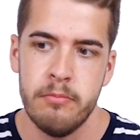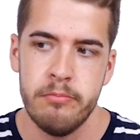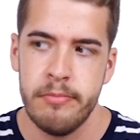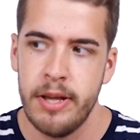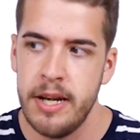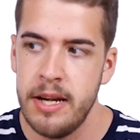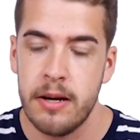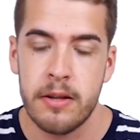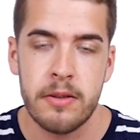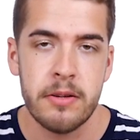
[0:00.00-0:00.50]

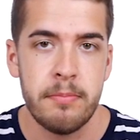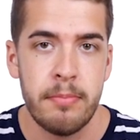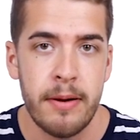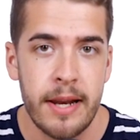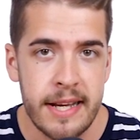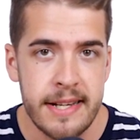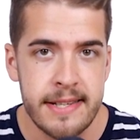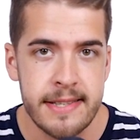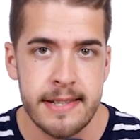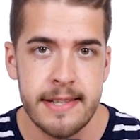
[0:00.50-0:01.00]
many other
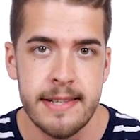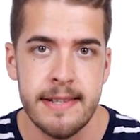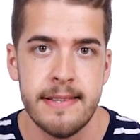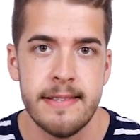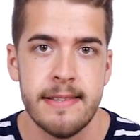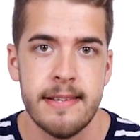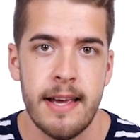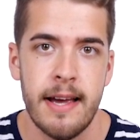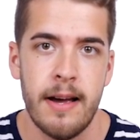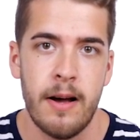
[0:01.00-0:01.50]

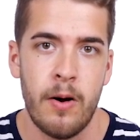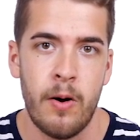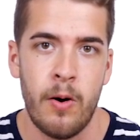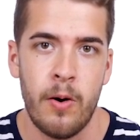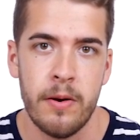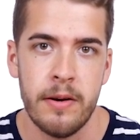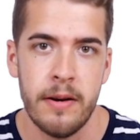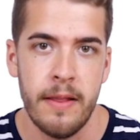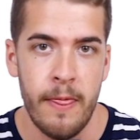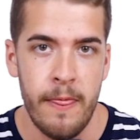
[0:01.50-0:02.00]
places
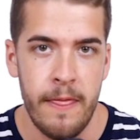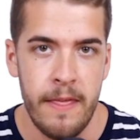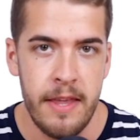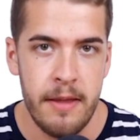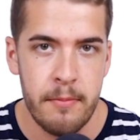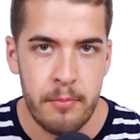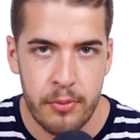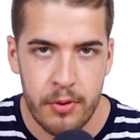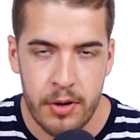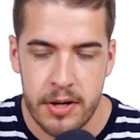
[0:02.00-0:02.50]
on
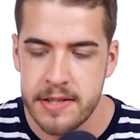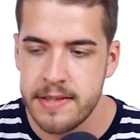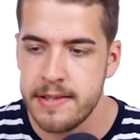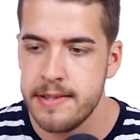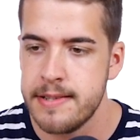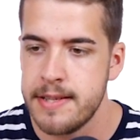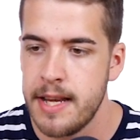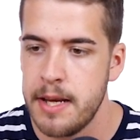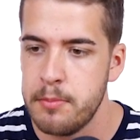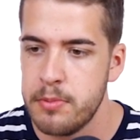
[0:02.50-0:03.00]
the
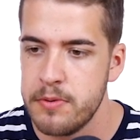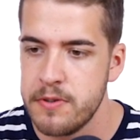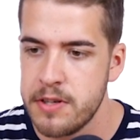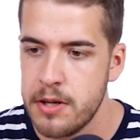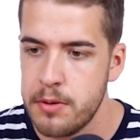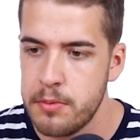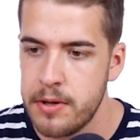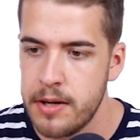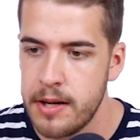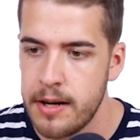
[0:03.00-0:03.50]
pricing table.
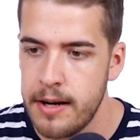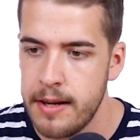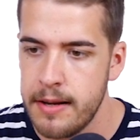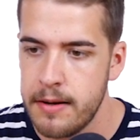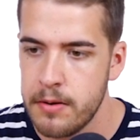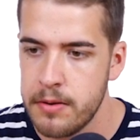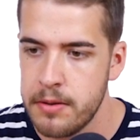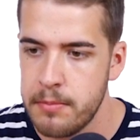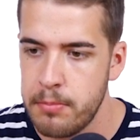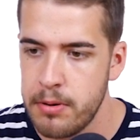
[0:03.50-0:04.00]
So we're going to
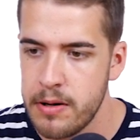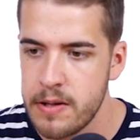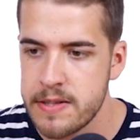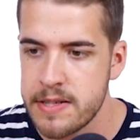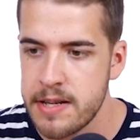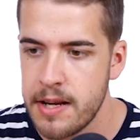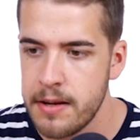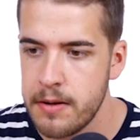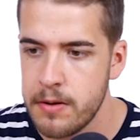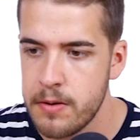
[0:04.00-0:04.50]
click on the
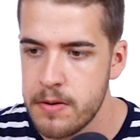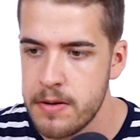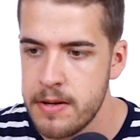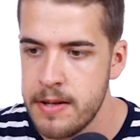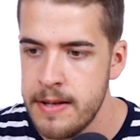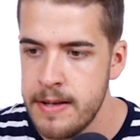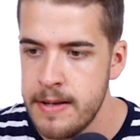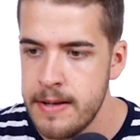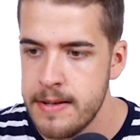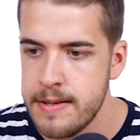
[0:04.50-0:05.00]
plus icon,
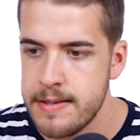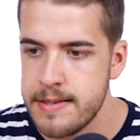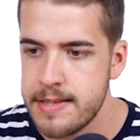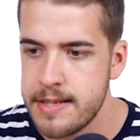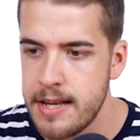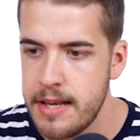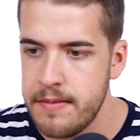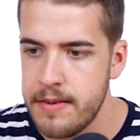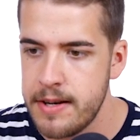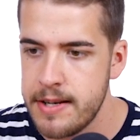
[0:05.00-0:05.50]

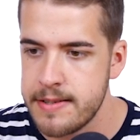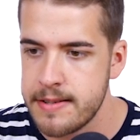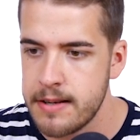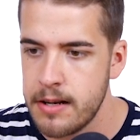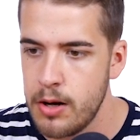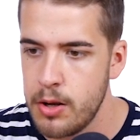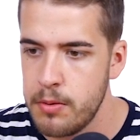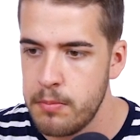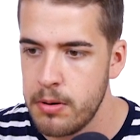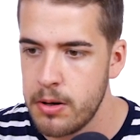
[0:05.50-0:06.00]
save it as a
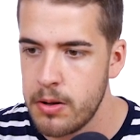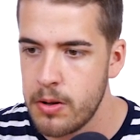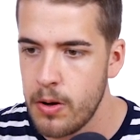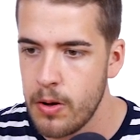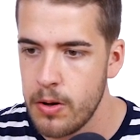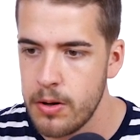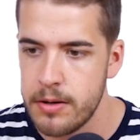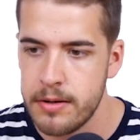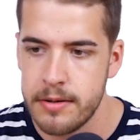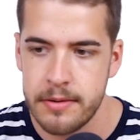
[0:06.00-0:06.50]
global
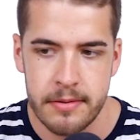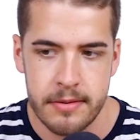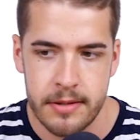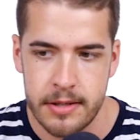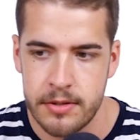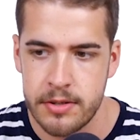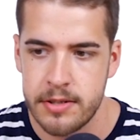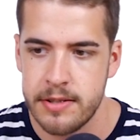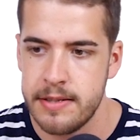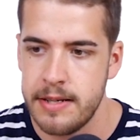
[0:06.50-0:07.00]
color.
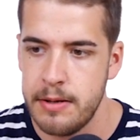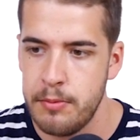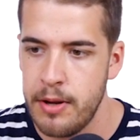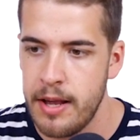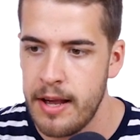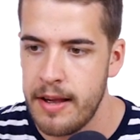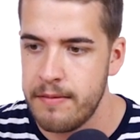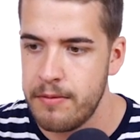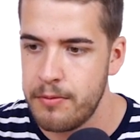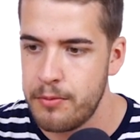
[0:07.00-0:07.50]
As you can see, we
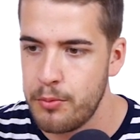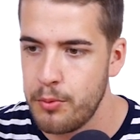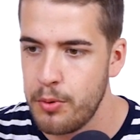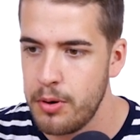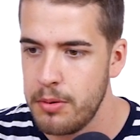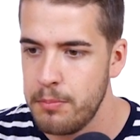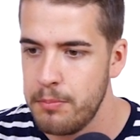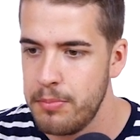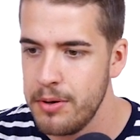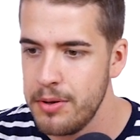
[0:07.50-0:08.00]
have
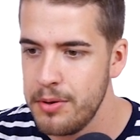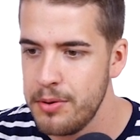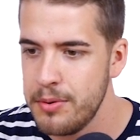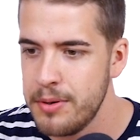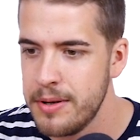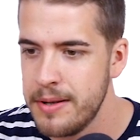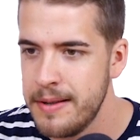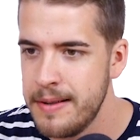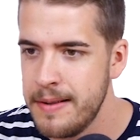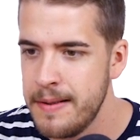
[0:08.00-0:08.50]
royal blue,
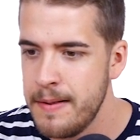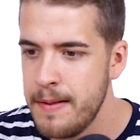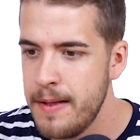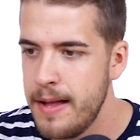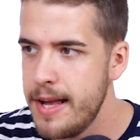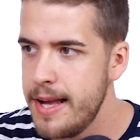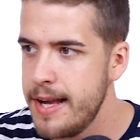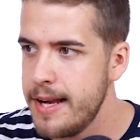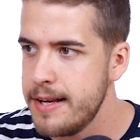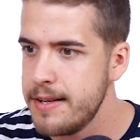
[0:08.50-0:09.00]

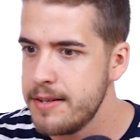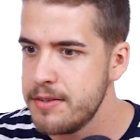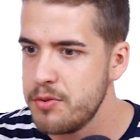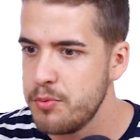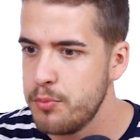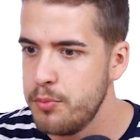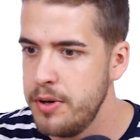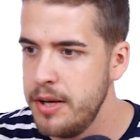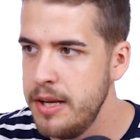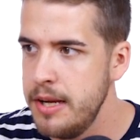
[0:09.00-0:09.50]
and
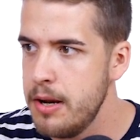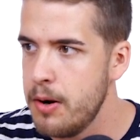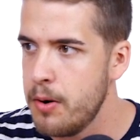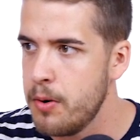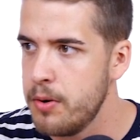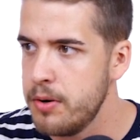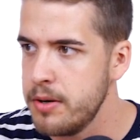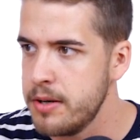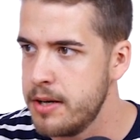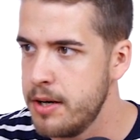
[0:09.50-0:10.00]
we
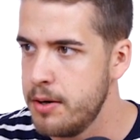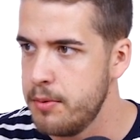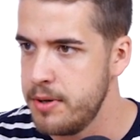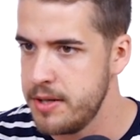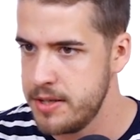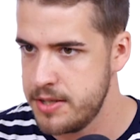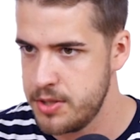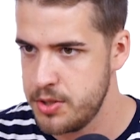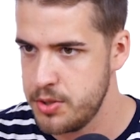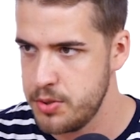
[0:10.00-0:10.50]
are
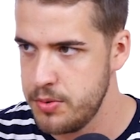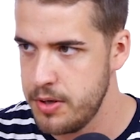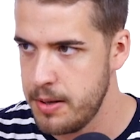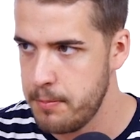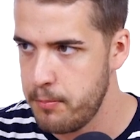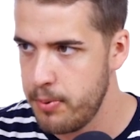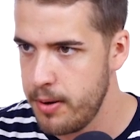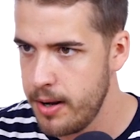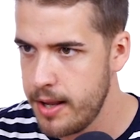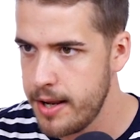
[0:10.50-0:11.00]
going to
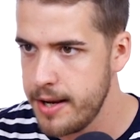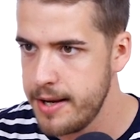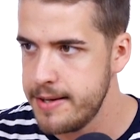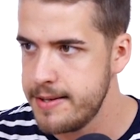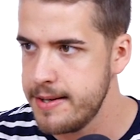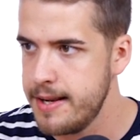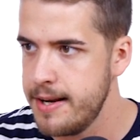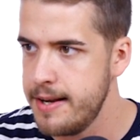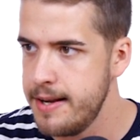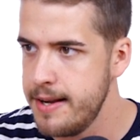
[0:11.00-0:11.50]
apply
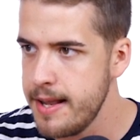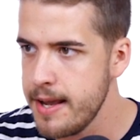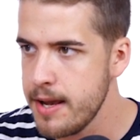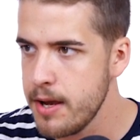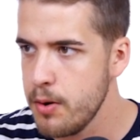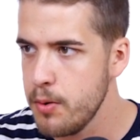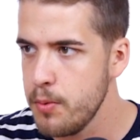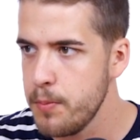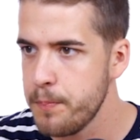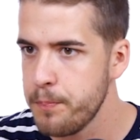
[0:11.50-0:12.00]
it. And
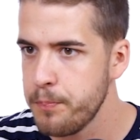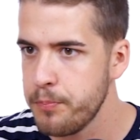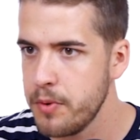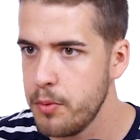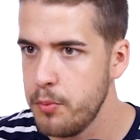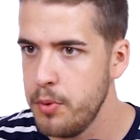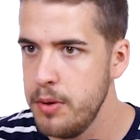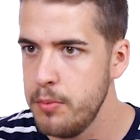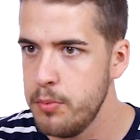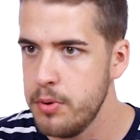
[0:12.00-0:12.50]
now
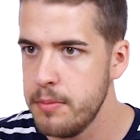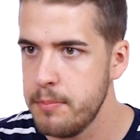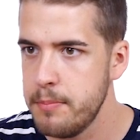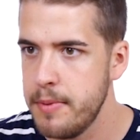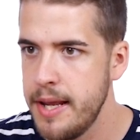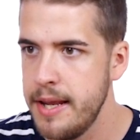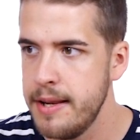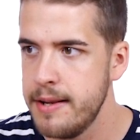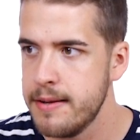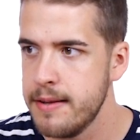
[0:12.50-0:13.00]
we will
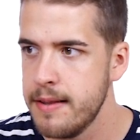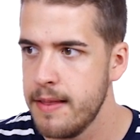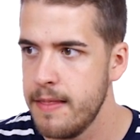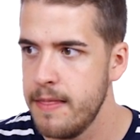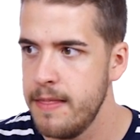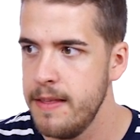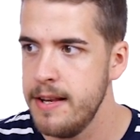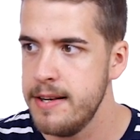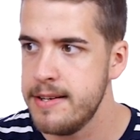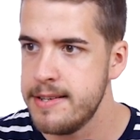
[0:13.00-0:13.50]
make
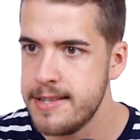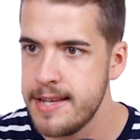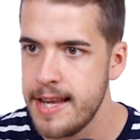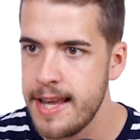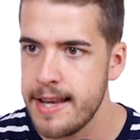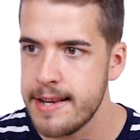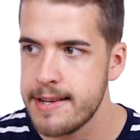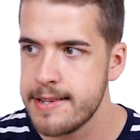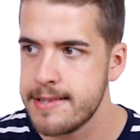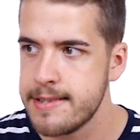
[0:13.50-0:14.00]
the
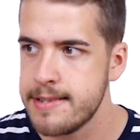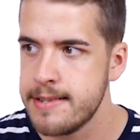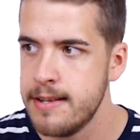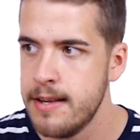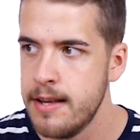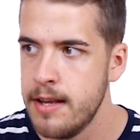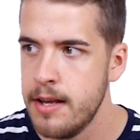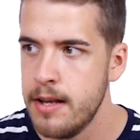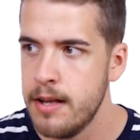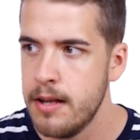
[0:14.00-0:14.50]
text
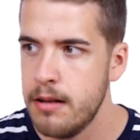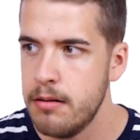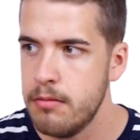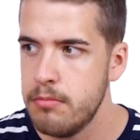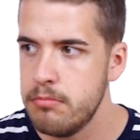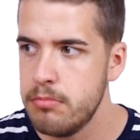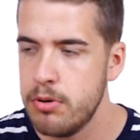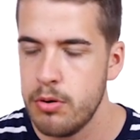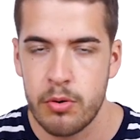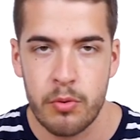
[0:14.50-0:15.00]

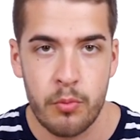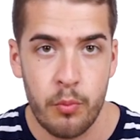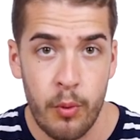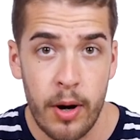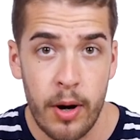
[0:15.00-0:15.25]
look